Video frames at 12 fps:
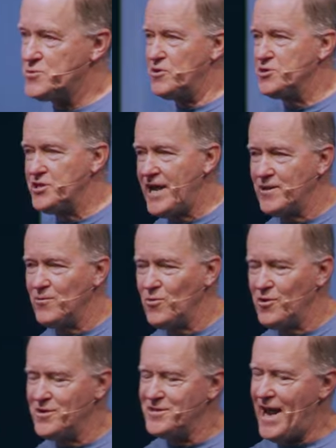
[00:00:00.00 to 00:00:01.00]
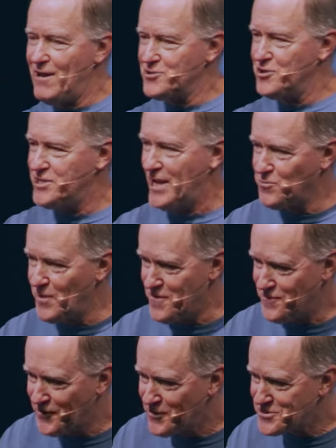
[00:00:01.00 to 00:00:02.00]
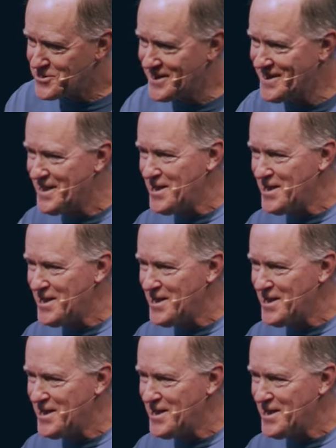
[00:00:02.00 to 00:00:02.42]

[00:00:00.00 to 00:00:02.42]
Jan- we're in Dallas on January 1st, and